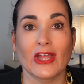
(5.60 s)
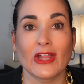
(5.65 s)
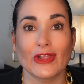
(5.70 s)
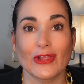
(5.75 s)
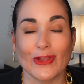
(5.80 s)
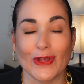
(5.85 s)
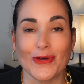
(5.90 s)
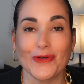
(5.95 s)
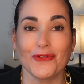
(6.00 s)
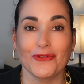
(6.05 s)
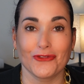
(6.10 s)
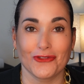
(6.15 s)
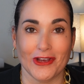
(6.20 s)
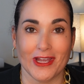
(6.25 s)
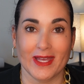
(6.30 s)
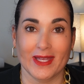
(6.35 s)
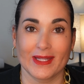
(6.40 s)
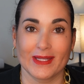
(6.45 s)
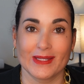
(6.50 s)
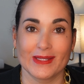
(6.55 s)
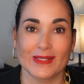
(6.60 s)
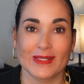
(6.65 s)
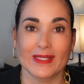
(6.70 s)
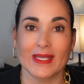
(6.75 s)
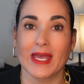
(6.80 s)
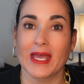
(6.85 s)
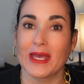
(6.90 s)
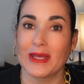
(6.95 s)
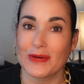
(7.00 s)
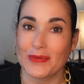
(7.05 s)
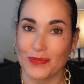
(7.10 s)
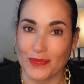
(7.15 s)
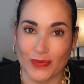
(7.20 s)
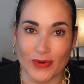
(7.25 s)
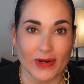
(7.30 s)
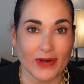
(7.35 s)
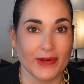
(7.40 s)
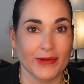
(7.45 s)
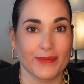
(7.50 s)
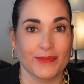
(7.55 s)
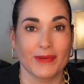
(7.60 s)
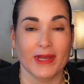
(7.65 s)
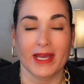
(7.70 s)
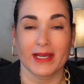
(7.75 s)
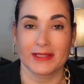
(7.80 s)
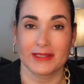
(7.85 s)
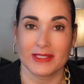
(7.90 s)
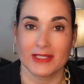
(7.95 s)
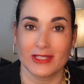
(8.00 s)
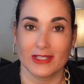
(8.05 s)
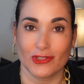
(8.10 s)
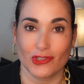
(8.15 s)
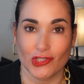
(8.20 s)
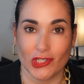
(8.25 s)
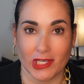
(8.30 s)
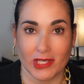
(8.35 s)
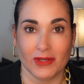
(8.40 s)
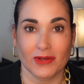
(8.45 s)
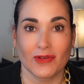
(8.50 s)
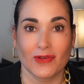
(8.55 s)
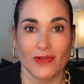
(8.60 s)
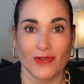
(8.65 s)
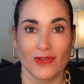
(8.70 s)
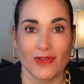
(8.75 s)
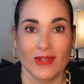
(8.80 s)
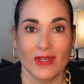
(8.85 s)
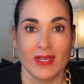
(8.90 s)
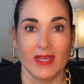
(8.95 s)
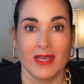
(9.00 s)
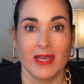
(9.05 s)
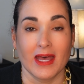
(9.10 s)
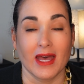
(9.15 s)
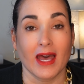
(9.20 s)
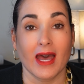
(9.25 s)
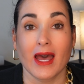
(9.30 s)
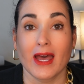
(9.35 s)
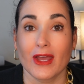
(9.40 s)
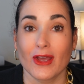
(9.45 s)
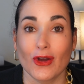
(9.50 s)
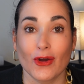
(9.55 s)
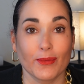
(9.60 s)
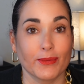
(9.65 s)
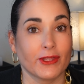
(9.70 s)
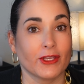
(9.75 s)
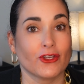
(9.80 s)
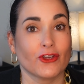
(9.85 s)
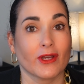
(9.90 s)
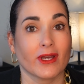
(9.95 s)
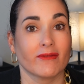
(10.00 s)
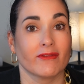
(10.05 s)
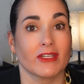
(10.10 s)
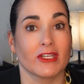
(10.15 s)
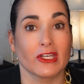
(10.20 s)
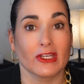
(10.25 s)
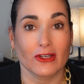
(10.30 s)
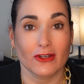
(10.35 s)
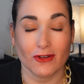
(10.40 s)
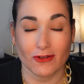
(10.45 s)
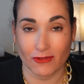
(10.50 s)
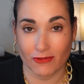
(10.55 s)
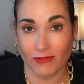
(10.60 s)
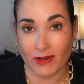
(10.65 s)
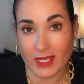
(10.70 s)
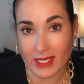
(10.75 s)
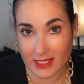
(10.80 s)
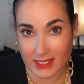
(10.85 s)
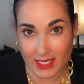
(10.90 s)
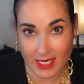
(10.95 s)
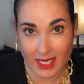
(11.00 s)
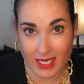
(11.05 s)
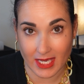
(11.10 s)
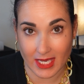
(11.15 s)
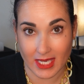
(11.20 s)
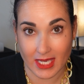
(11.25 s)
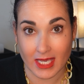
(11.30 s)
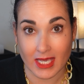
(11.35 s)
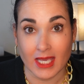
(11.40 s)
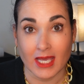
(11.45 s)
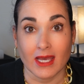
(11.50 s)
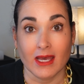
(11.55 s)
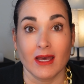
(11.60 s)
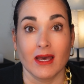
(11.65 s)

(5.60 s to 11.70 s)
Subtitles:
Hello friends, and welcome back to the channel. I hope that you're having a great day.